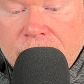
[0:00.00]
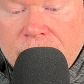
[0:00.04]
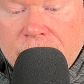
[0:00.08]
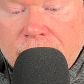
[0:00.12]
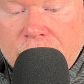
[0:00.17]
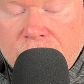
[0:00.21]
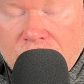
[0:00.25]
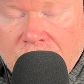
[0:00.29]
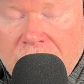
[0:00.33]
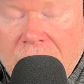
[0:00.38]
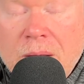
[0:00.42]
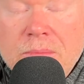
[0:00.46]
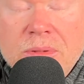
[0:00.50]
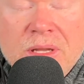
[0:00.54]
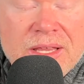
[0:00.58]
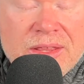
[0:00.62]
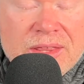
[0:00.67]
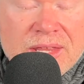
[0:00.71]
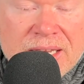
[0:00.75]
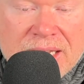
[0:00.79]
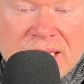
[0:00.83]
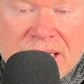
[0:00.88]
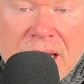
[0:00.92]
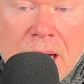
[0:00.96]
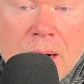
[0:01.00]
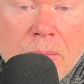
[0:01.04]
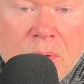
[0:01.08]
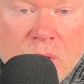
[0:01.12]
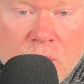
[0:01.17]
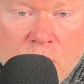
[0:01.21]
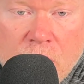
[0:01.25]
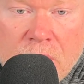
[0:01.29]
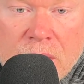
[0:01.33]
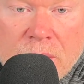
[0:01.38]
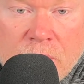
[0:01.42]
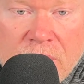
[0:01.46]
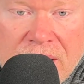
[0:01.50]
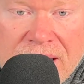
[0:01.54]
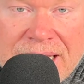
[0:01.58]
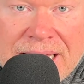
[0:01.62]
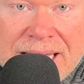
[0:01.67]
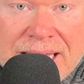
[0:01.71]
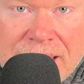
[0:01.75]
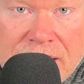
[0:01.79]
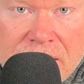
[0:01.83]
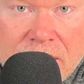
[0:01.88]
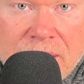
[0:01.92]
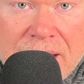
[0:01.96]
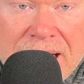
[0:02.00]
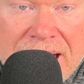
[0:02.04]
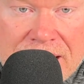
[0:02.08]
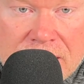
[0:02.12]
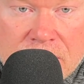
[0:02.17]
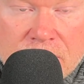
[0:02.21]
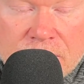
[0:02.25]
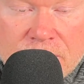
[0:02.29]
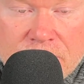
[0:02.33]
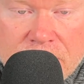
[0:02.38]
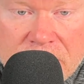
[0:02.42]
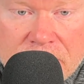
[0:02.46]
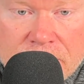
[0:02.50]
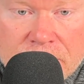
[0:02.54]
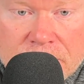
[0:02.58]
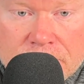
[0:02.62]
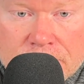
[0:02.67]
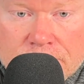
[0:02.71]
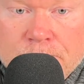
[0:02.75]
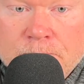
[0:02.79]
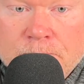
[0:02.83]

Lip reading: probably the number one way to interact with people.